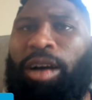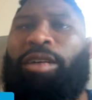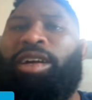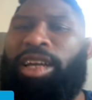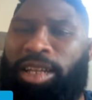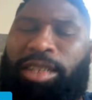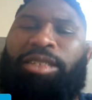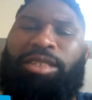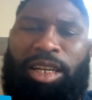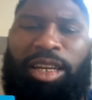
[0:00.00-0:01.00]
Okay.
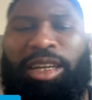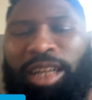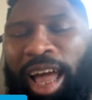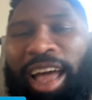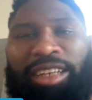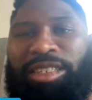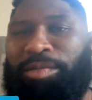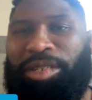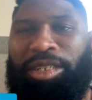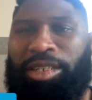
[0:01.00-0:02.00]
Yeah, has to
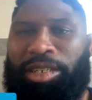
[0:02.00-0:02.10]
be.